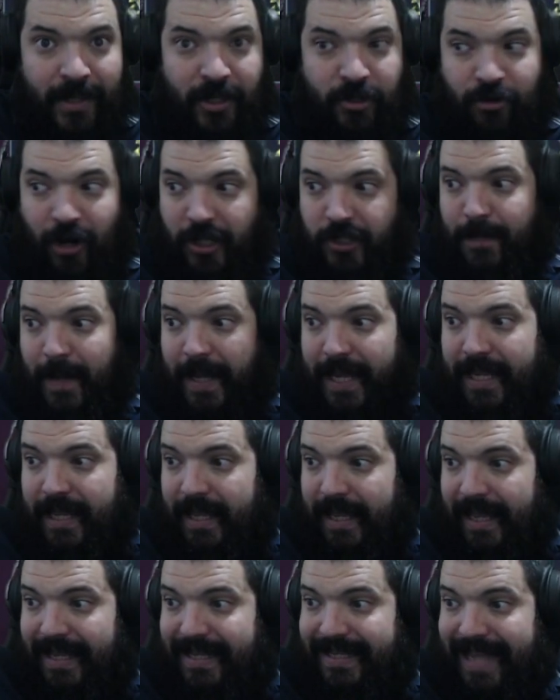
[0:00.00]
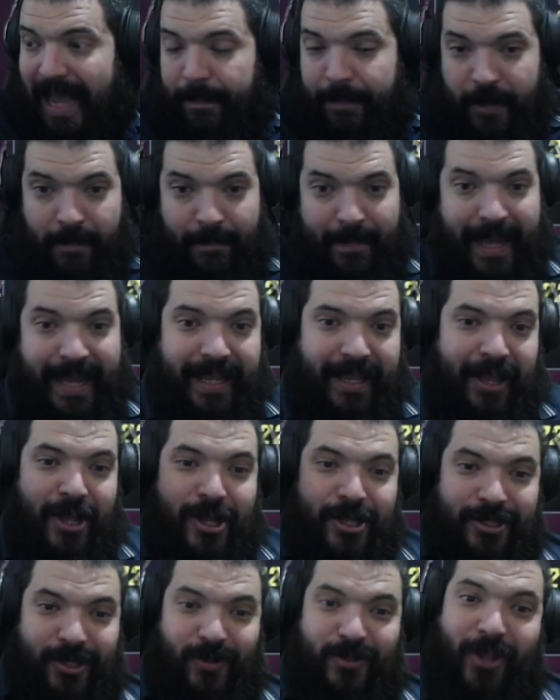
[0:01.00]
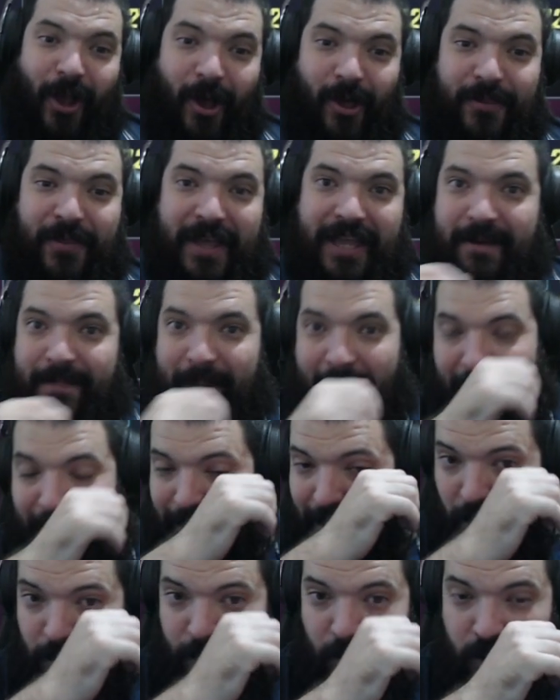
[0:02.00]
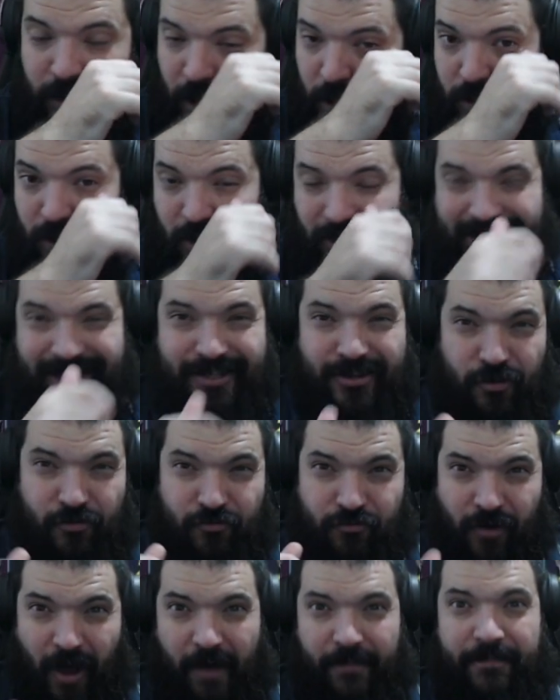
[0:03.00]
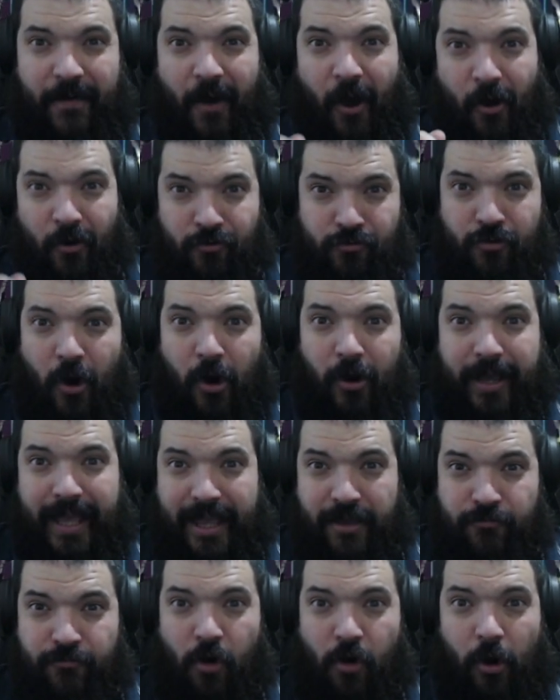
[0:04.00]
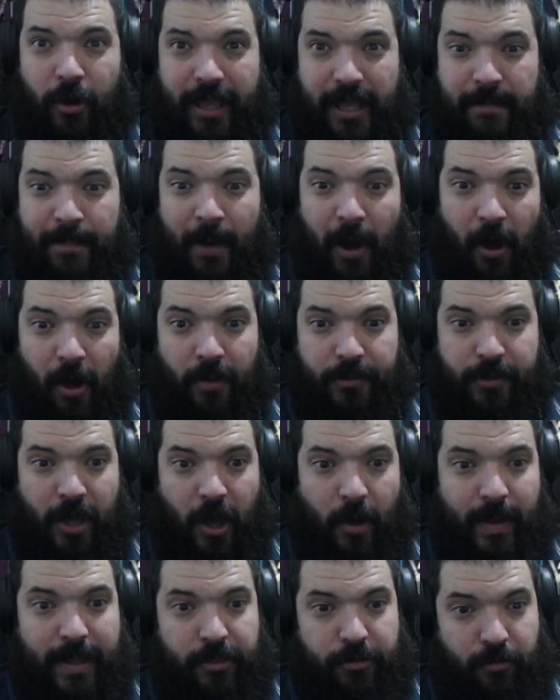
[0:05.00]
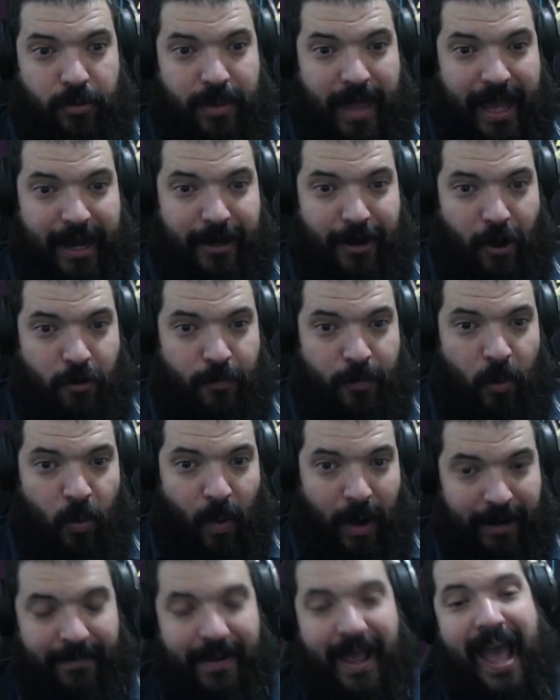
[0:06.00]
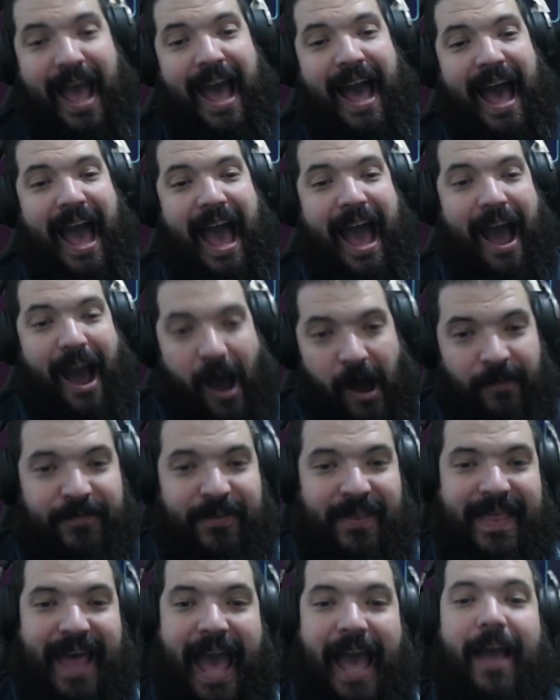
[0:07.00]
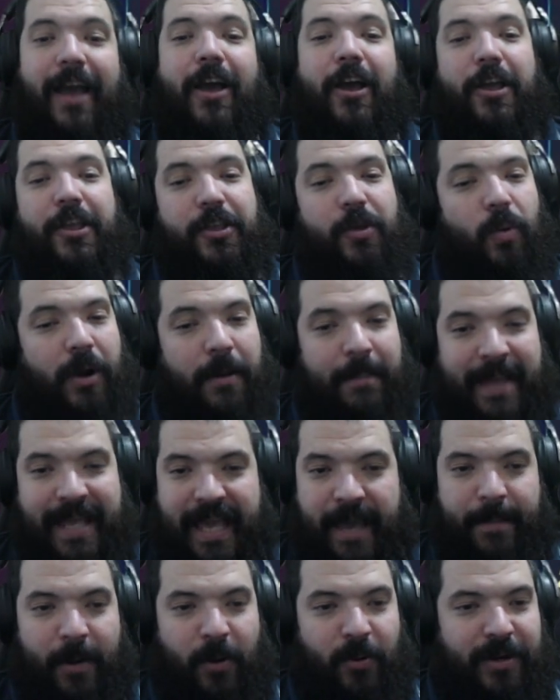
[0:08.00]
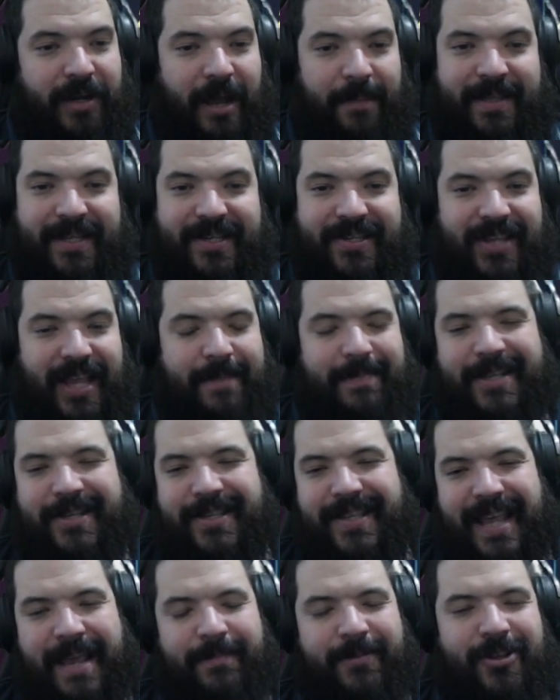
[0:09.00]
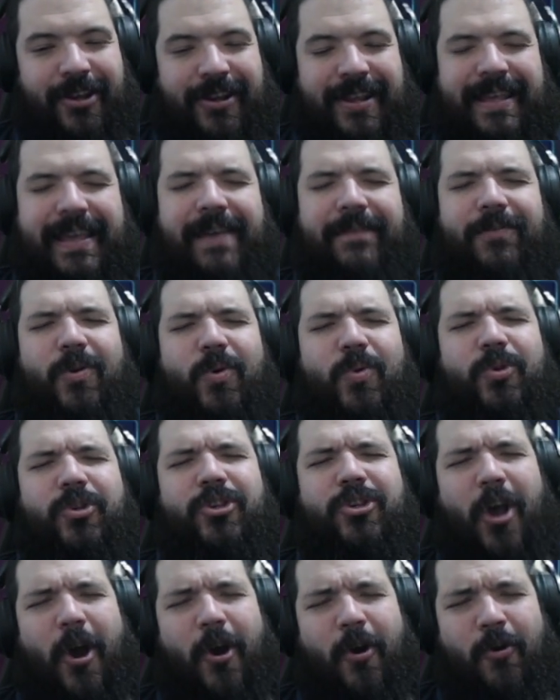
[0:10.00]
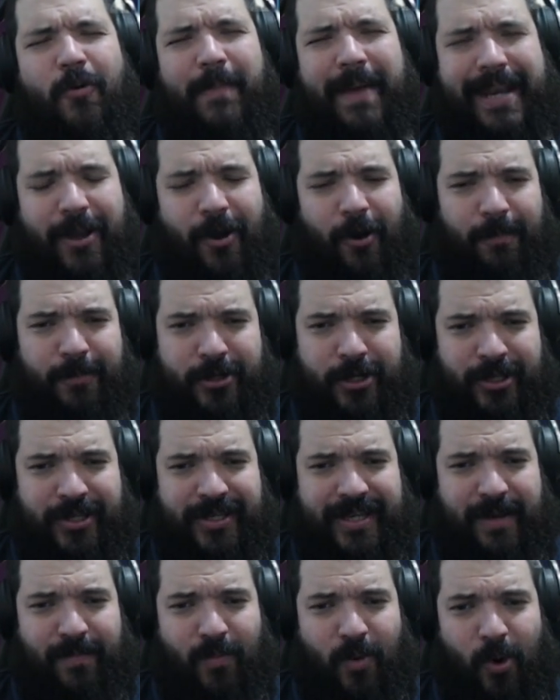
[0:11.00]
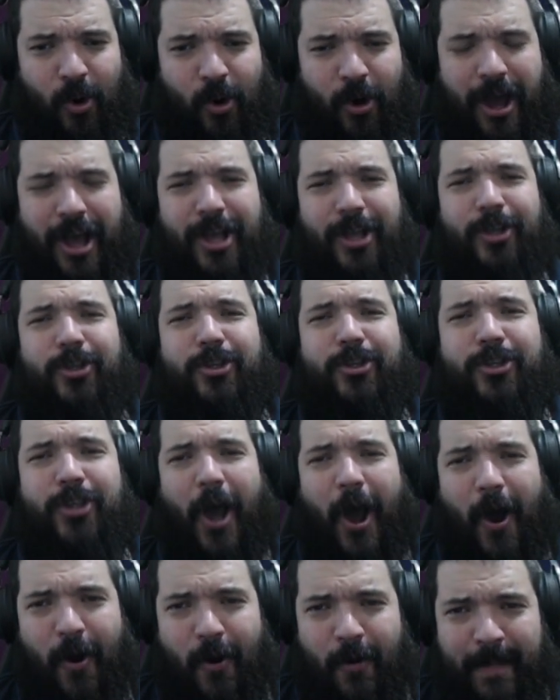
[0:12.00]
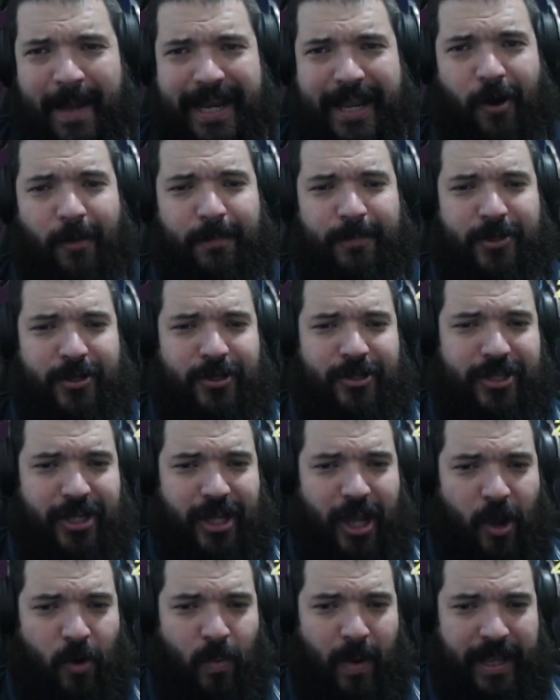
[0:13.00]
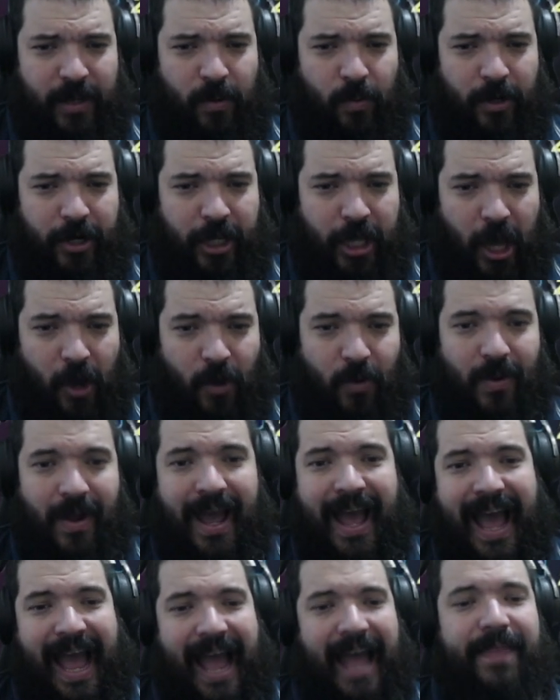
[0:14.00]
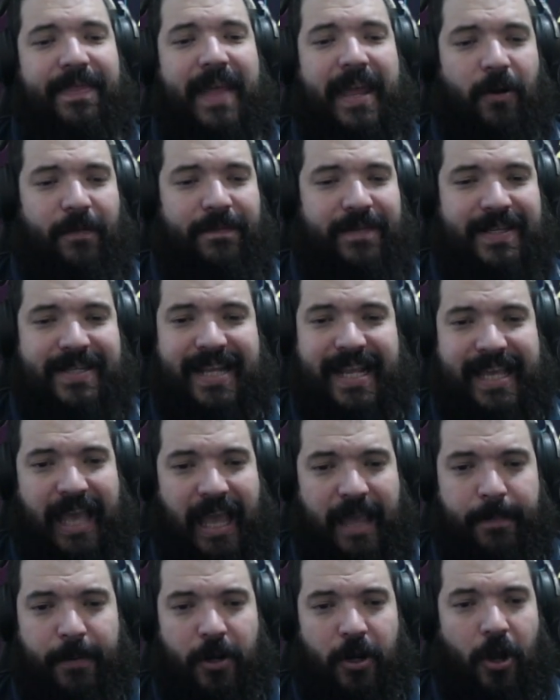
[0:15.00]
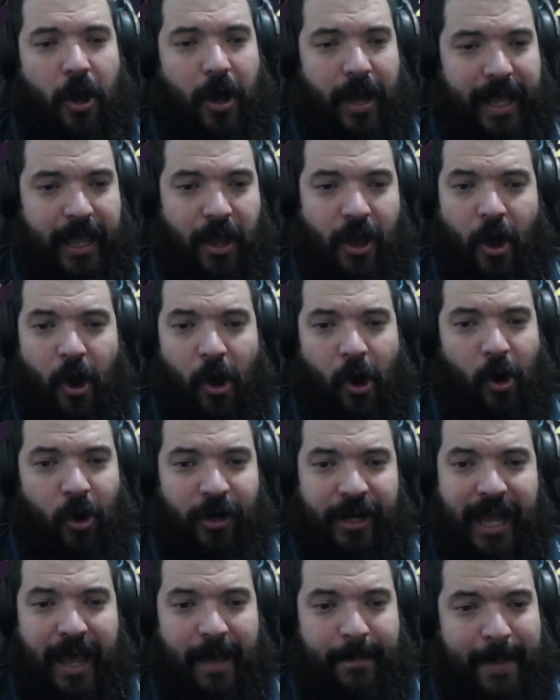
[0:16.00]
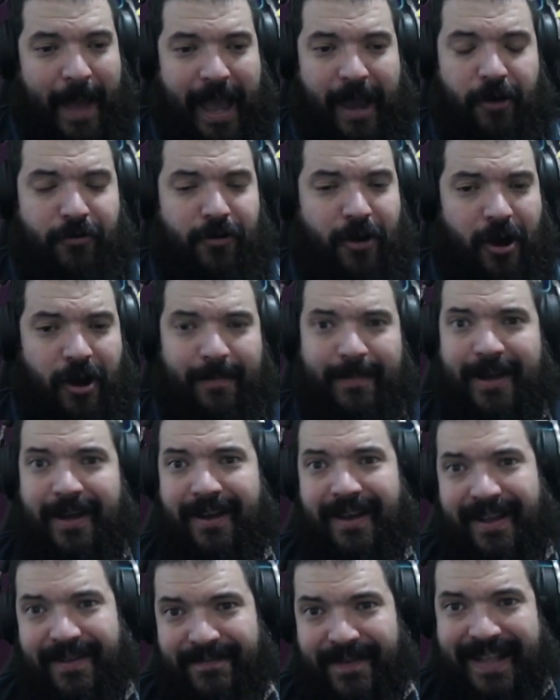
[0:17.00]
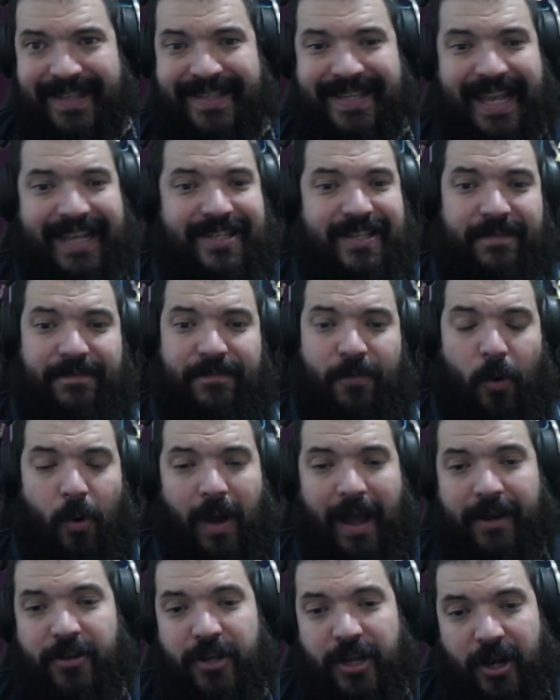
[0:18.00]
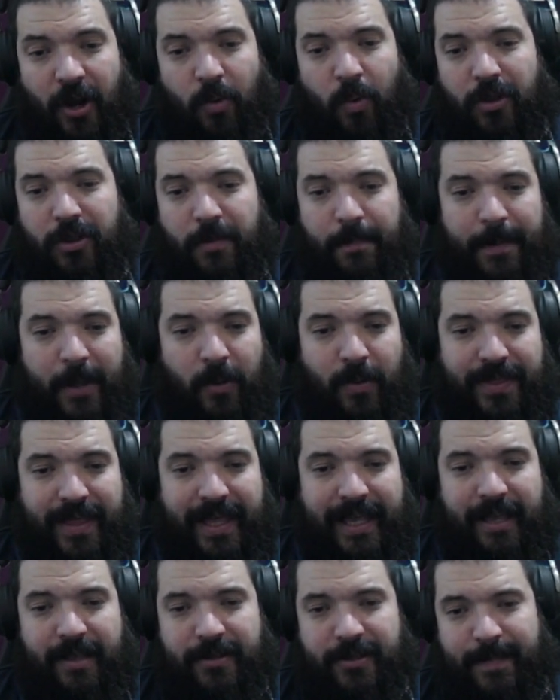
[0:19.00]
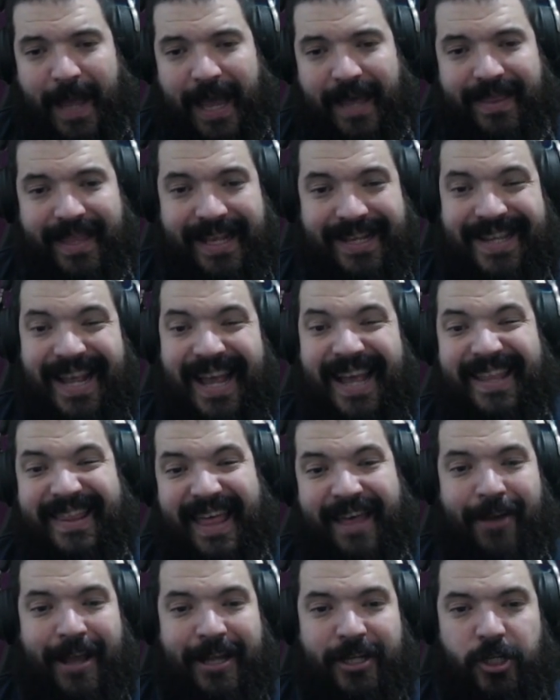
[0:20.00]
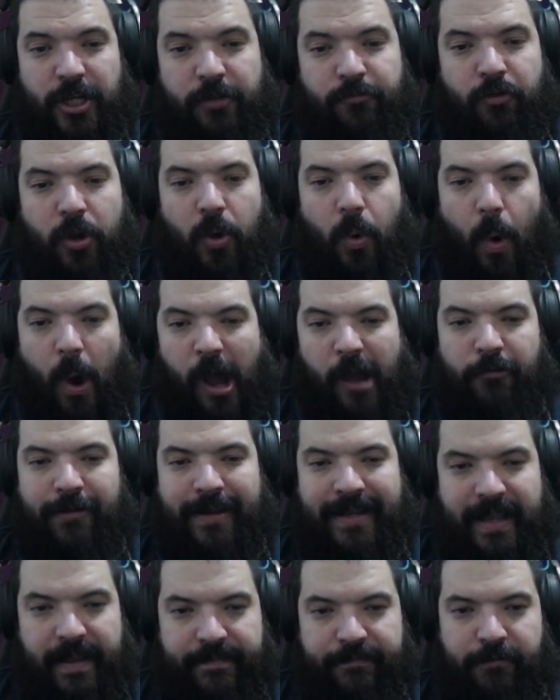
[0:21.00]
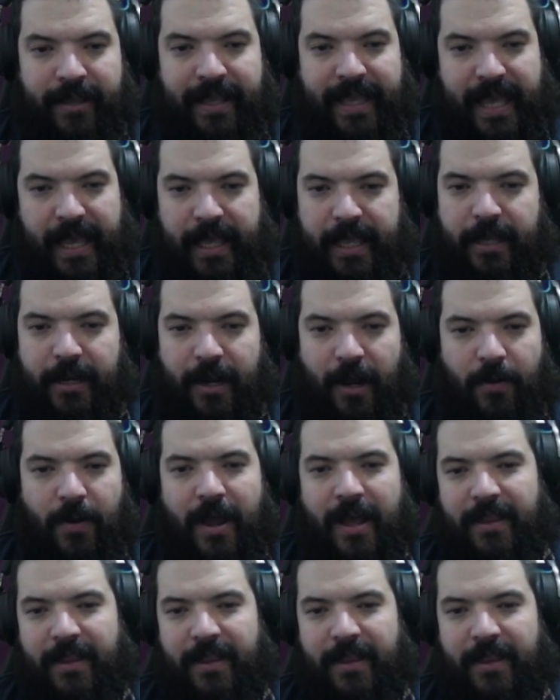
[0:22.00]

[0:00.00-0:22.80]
Trust me, it's happened to me. So start thinking about global, dude, because it's a rough, rocky path going through that global one. After that, you want to get building up this team. This team is going to give you so many options in war. So many options to go where you want to go. And then obviously keeping an eye on Power Armor, Fantastic Four. And you know what the beauty thing is about this? They're actually requiring different gear. You know,